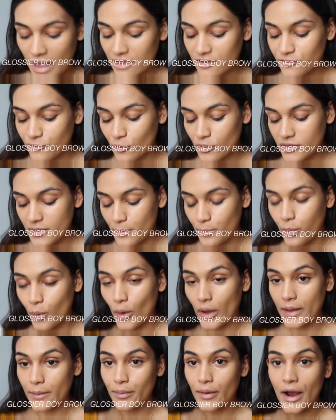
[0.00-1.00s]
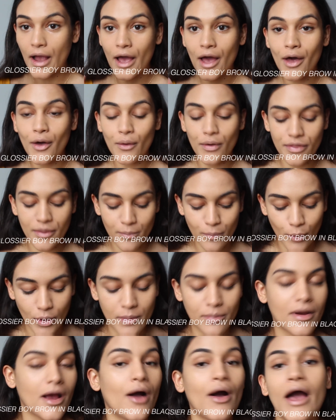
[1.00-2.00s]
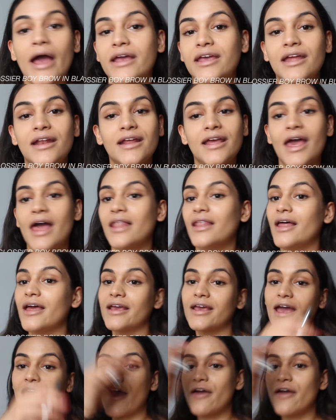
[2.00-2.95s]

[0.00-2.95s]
As for the boy brow I can get like